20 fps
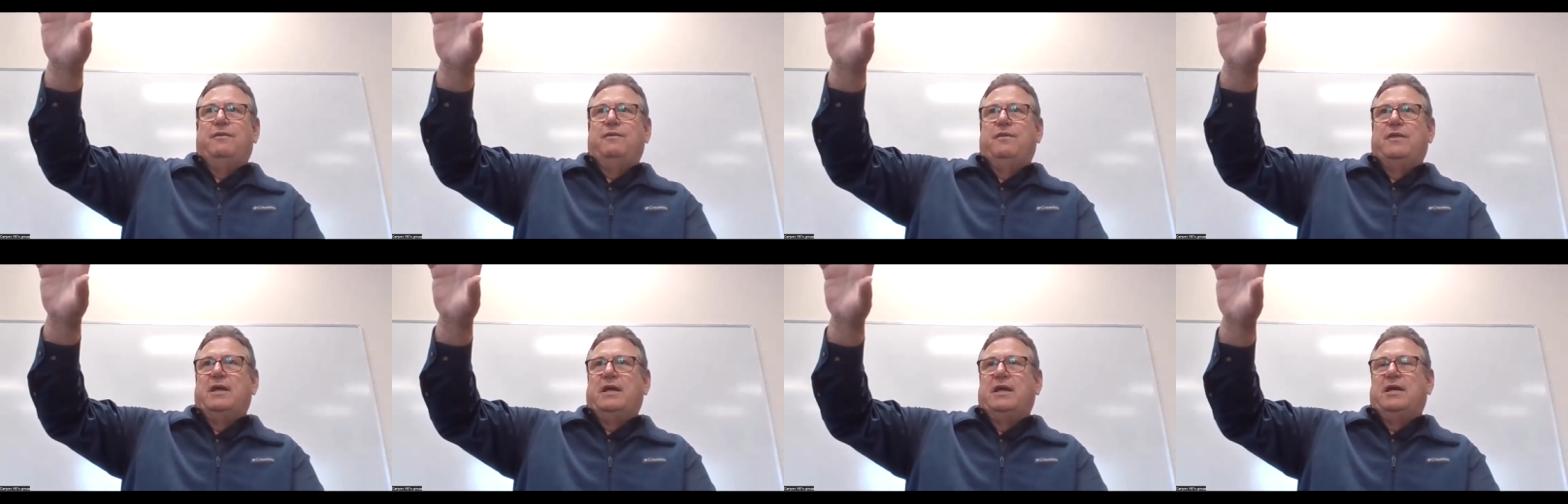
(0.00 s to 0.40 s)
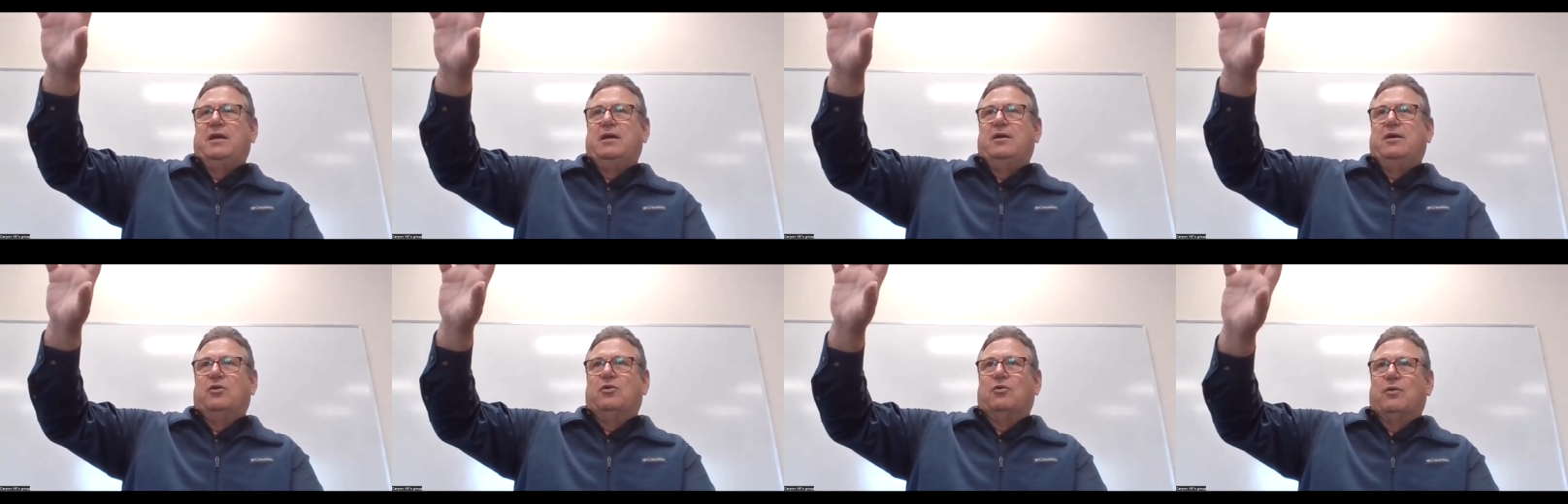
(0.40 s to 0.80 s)
the
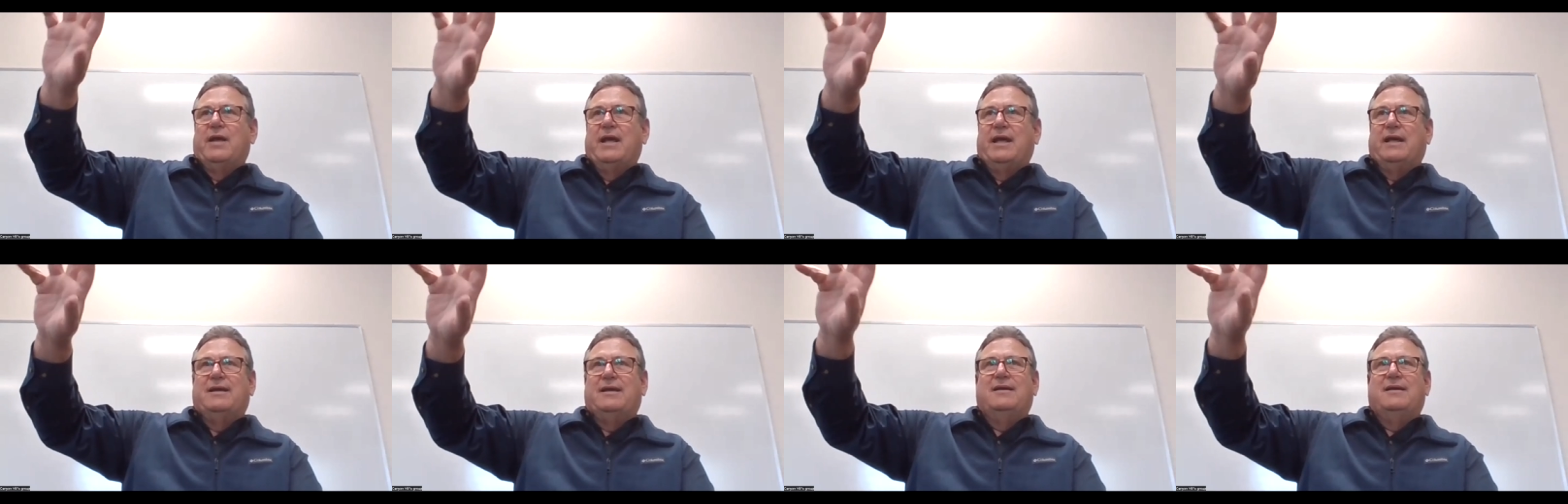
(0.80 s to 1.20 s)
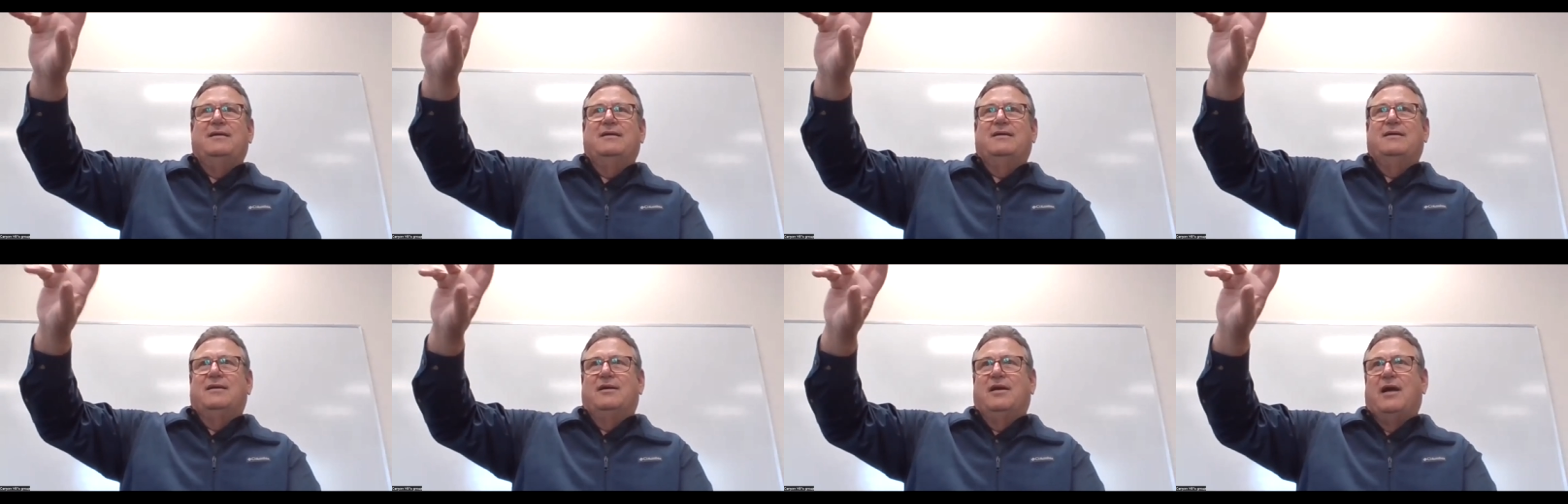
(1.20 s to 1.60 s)
Greek
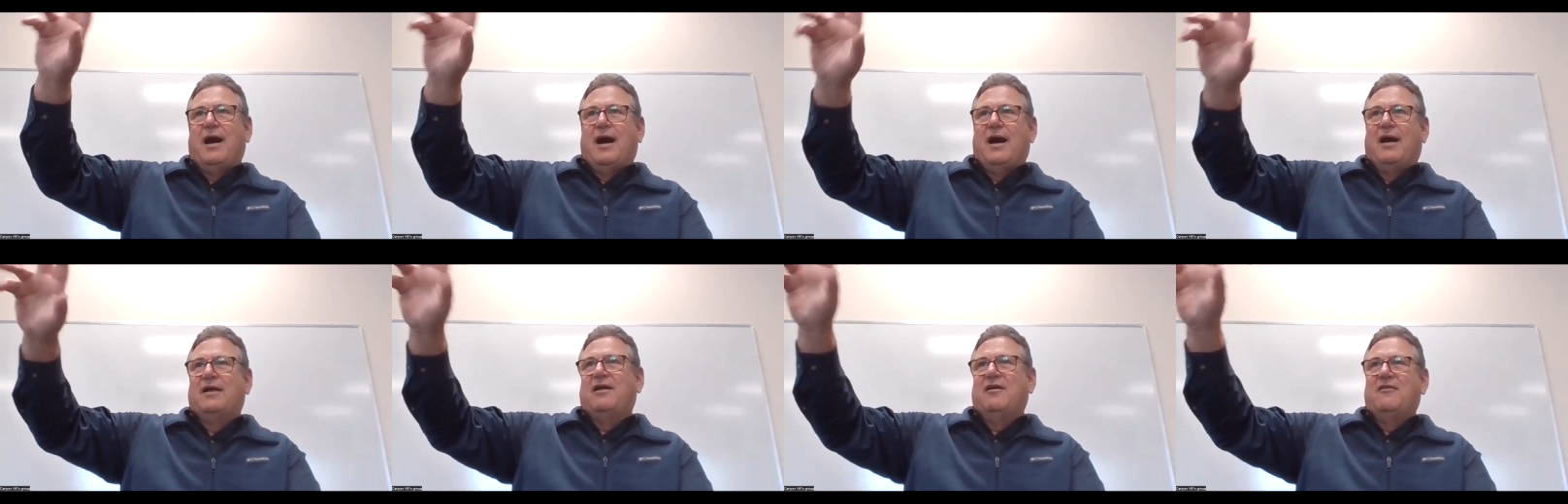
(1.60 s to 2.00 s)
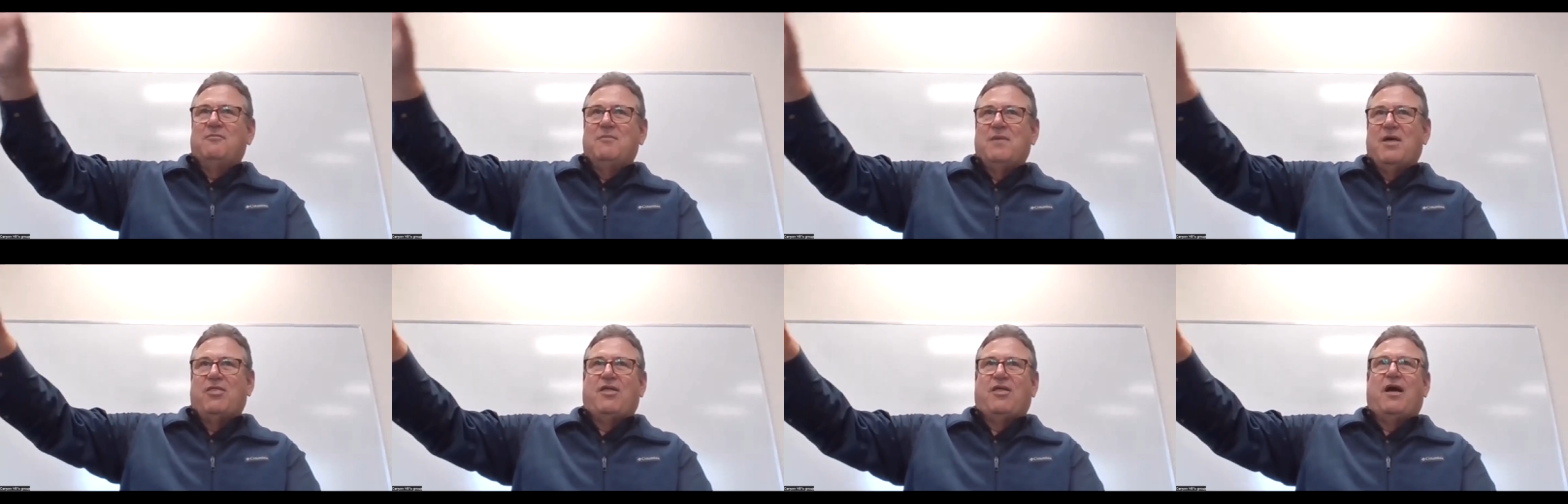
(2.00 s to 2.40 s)
god of
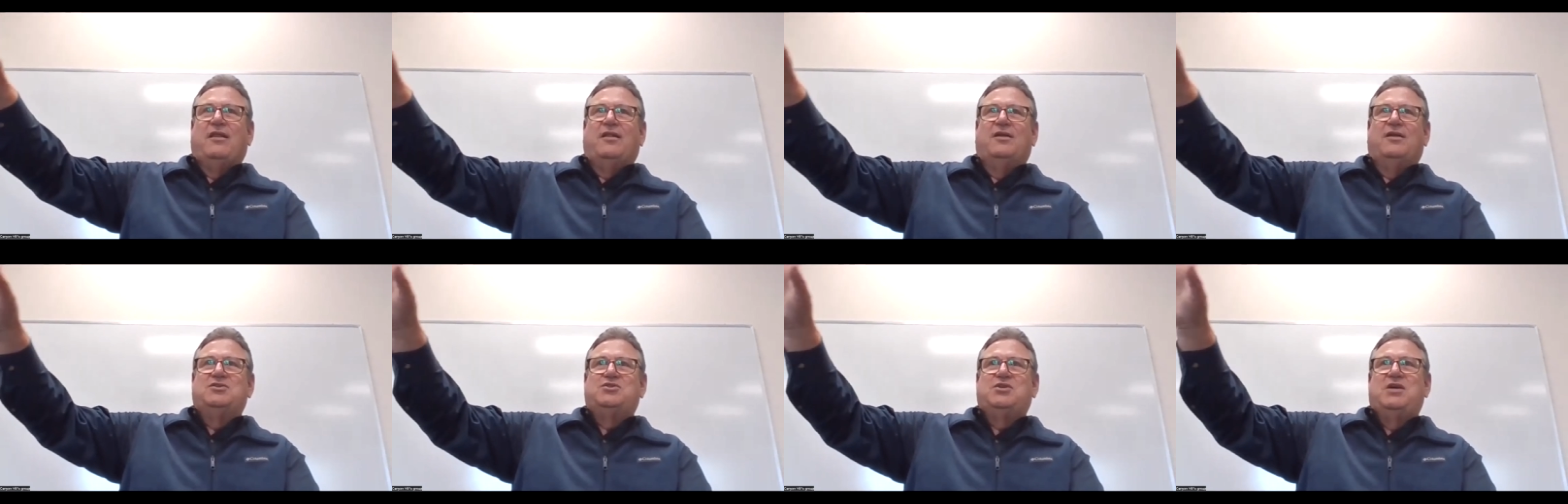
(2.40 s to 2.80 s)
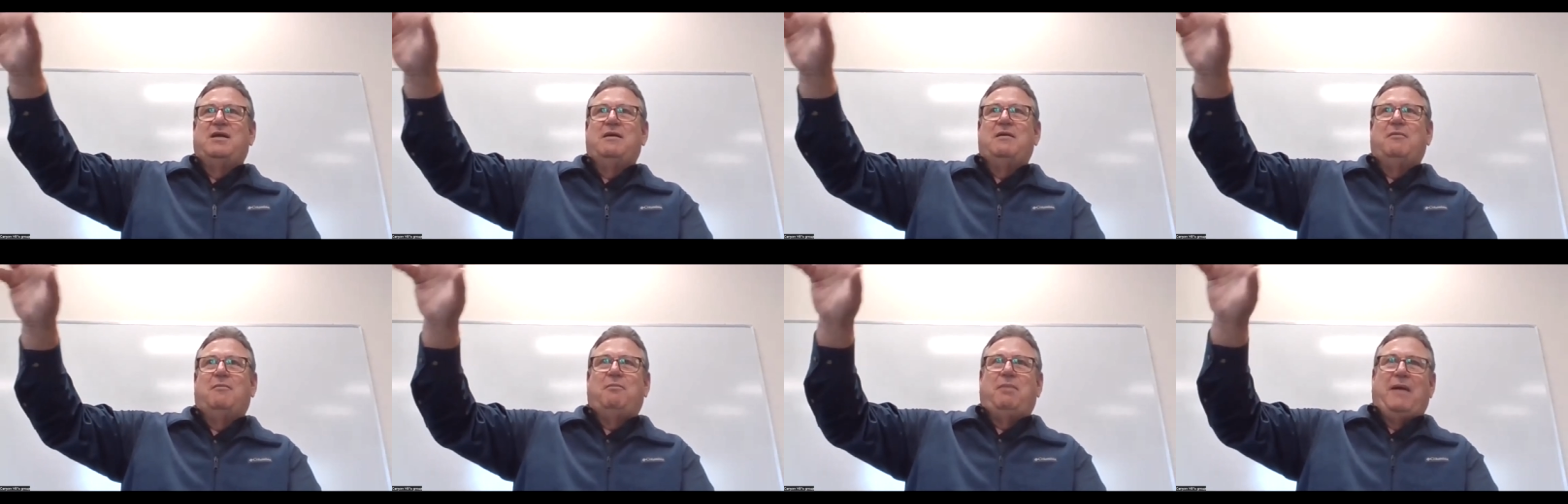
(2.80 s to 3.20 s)

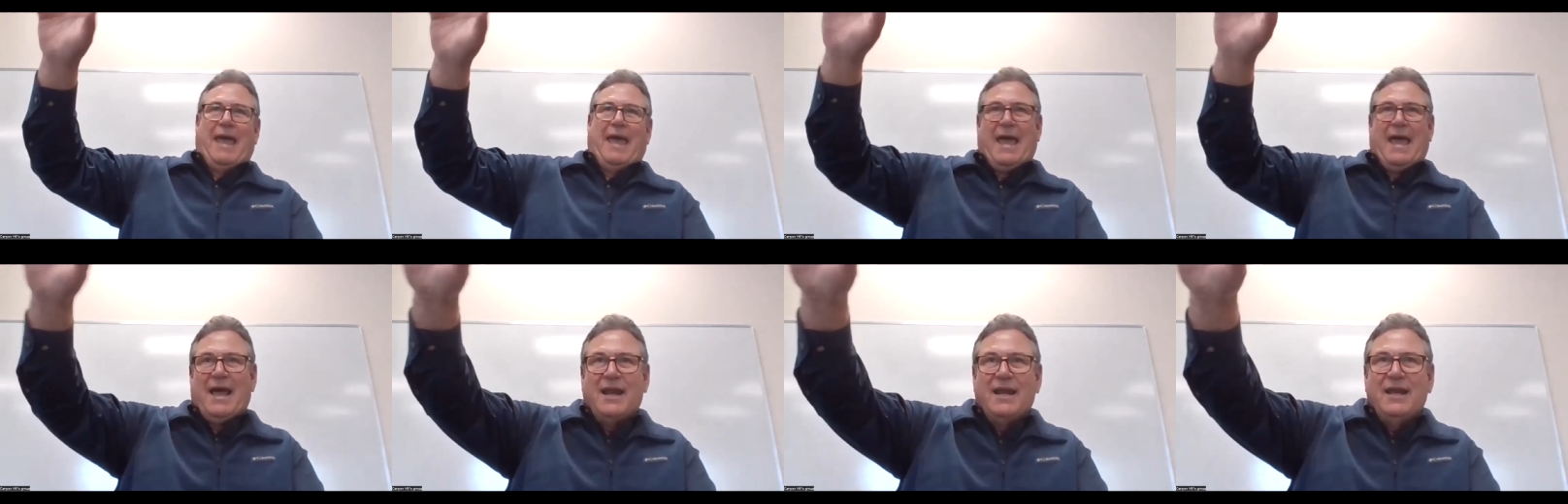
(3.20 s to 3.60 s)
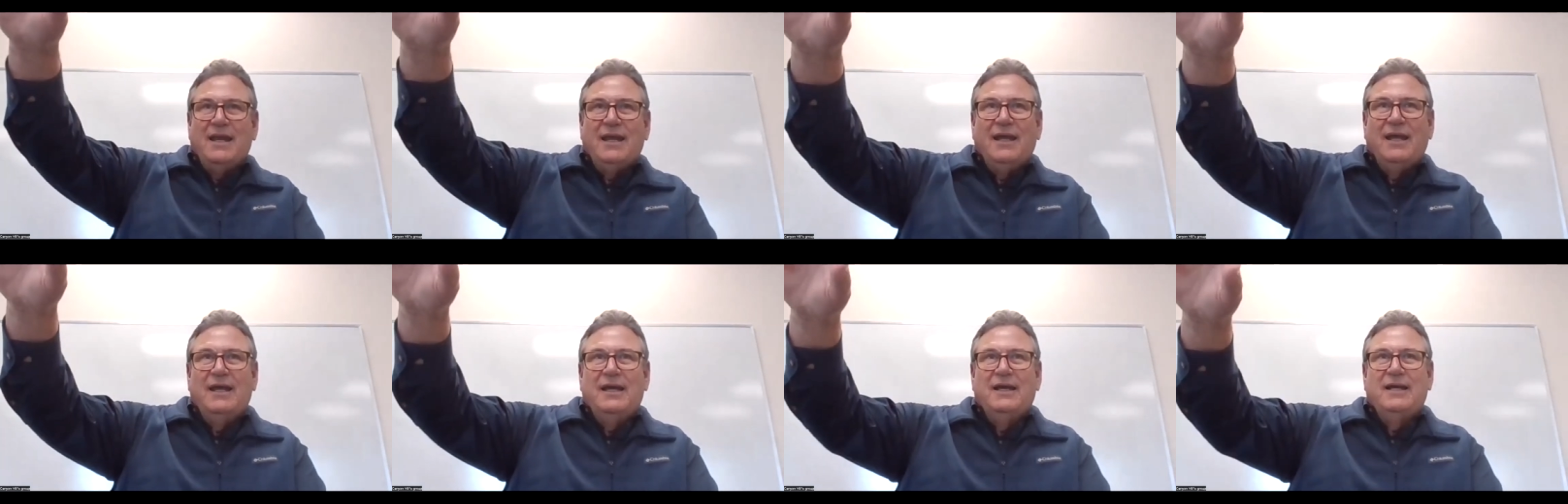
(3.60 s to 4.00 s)
mythology,
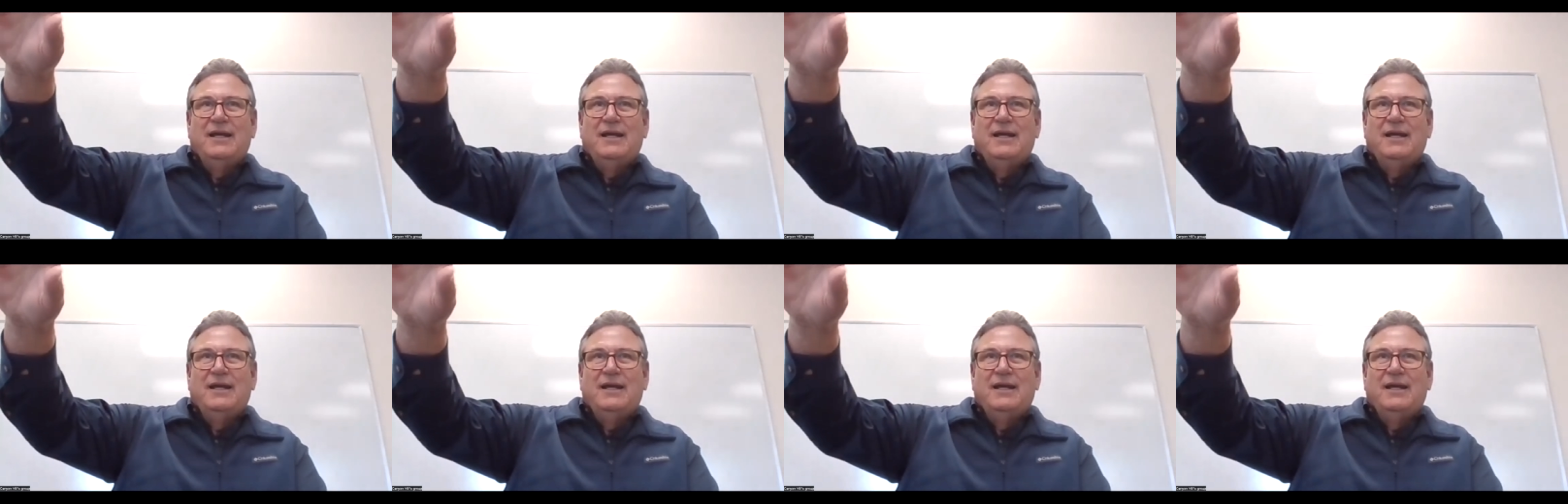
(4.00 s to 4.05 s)
Pan,